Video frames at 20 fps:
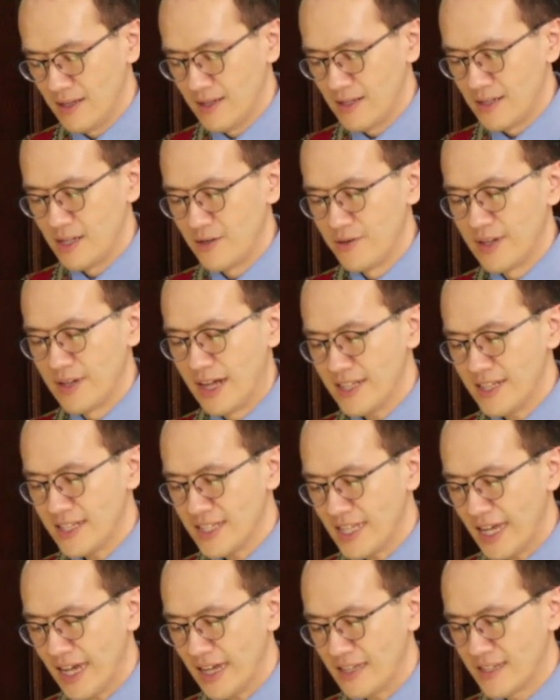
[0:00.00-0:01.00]
The United
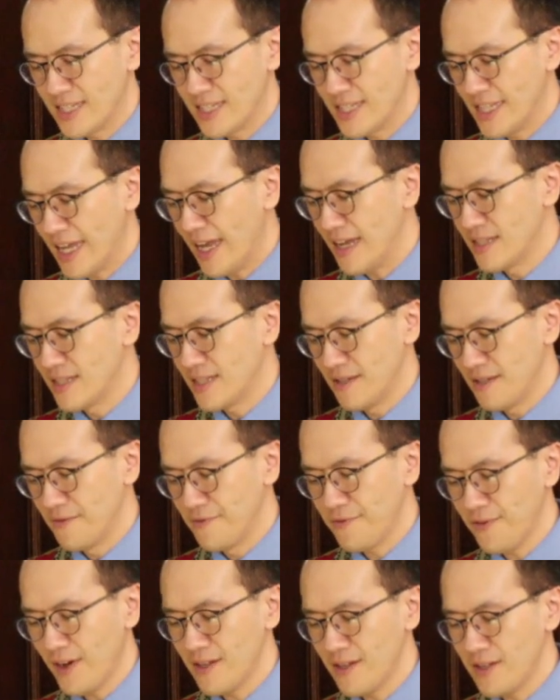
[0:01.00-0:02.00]
States stands in
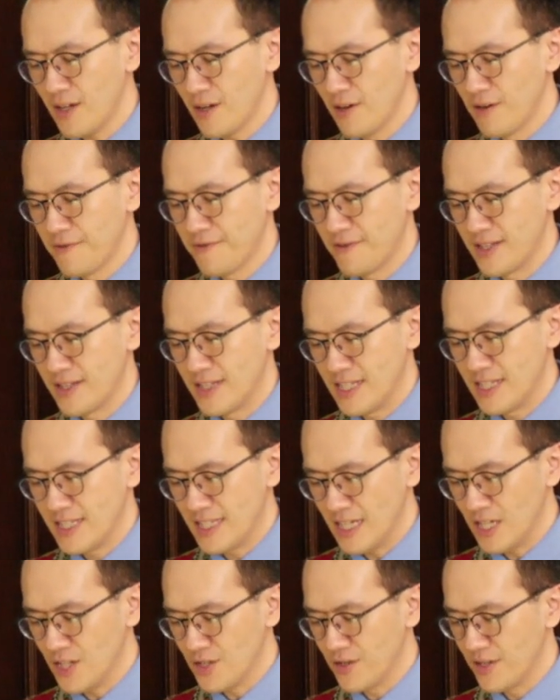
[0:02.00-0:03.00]
front of a
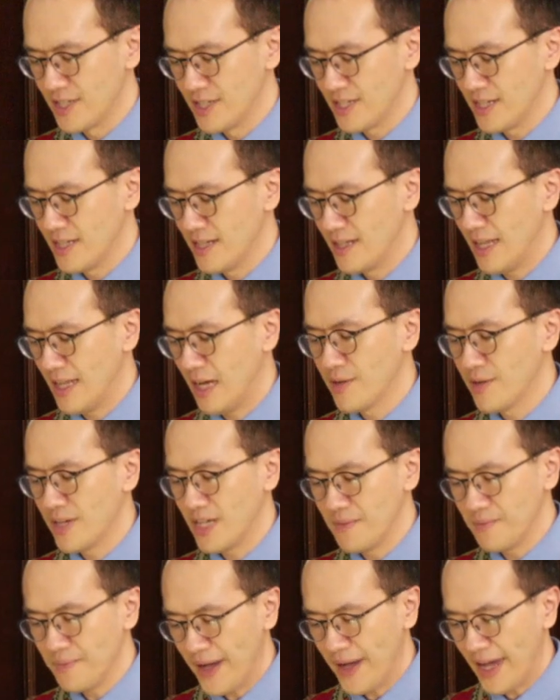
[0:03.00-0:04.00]
decision that will
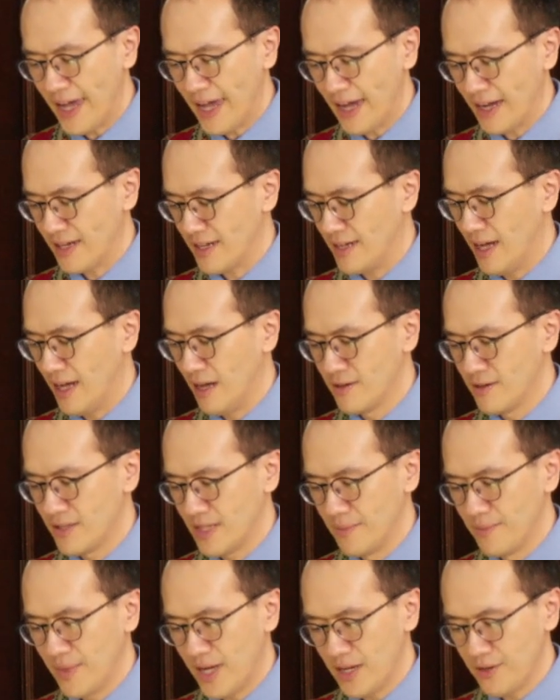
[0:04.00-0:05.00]
impact our
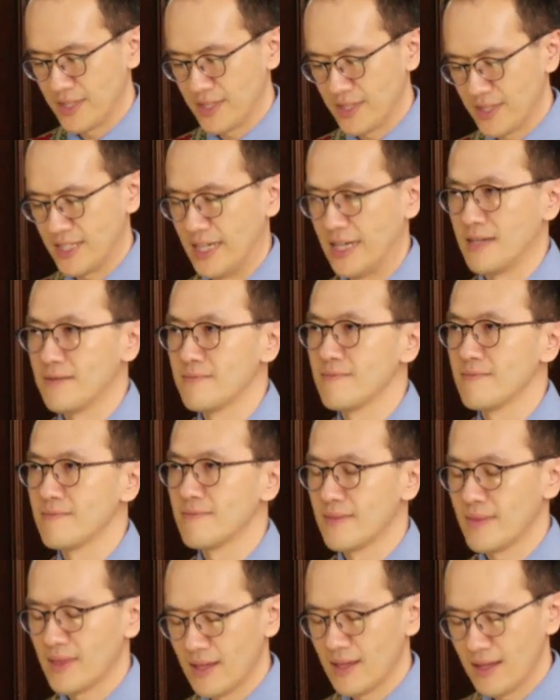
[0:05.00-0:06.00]
democracy.
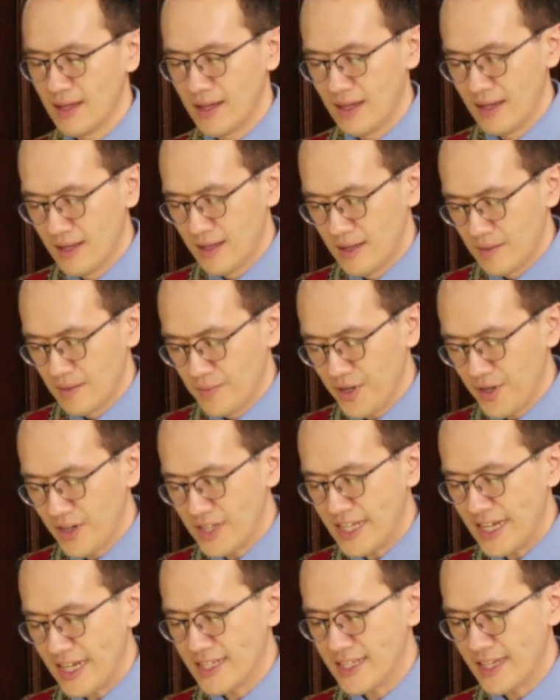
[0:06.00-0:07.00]

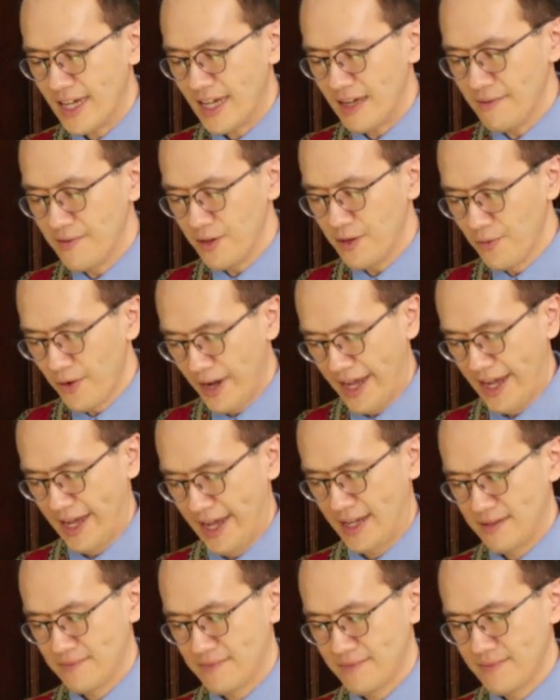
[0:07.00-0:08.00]
Protests everywhere.
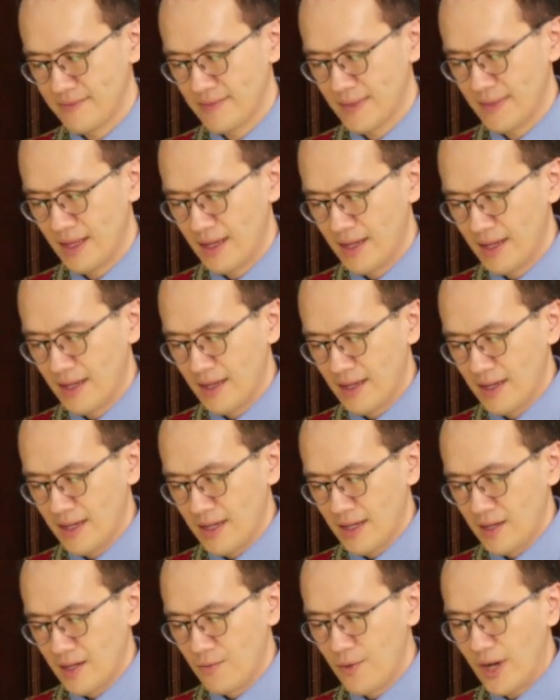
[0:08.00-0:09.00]

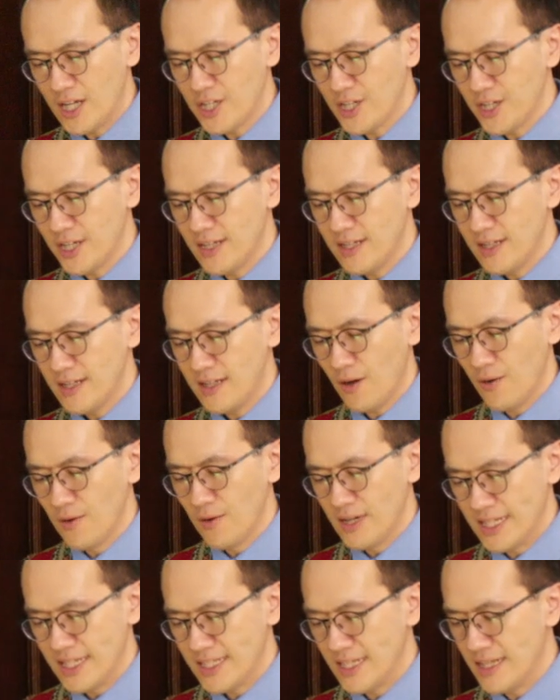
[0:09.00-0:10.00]
Watching or
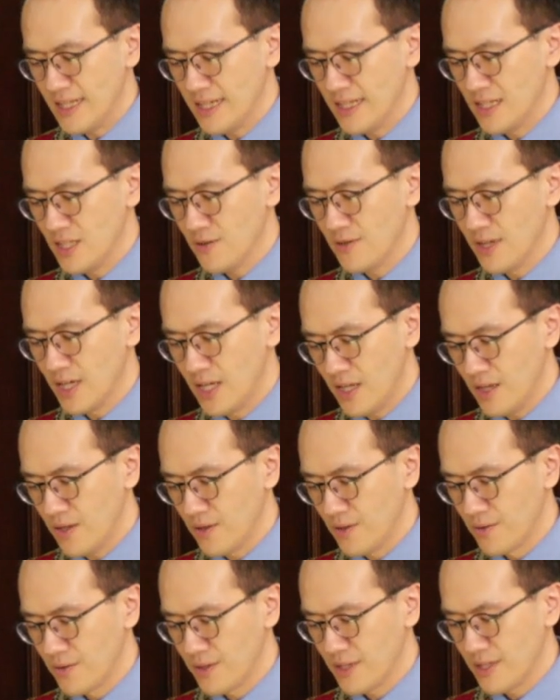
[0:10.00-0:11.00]
listening to the
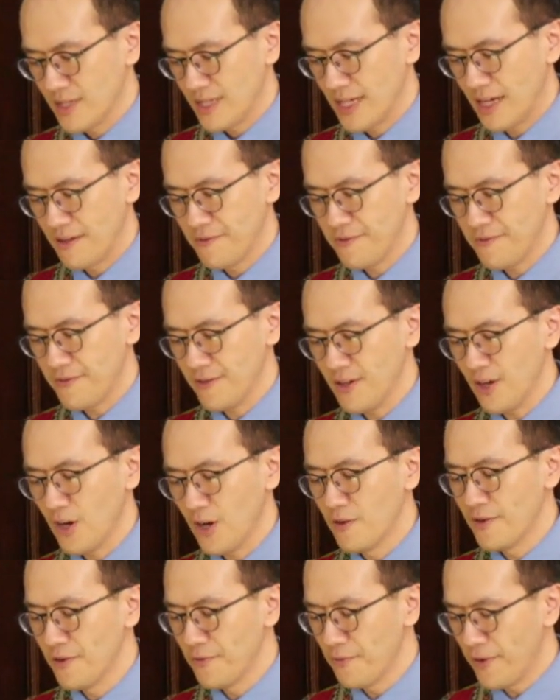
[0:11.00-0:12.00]
news can feel
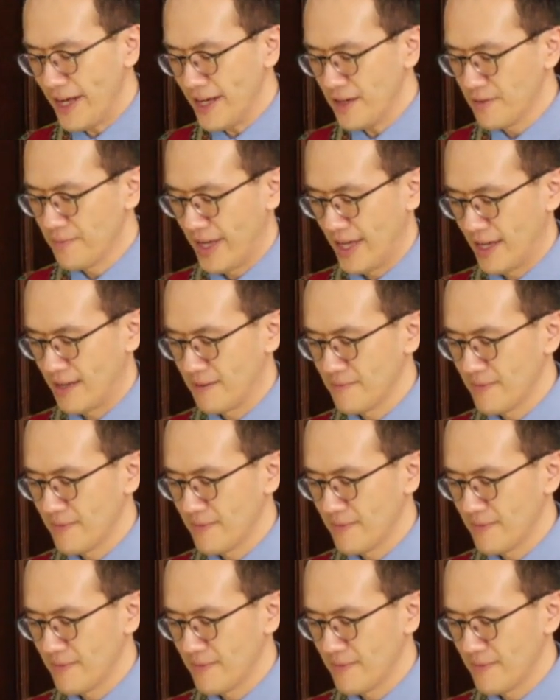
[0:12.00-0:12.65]
overwhelming.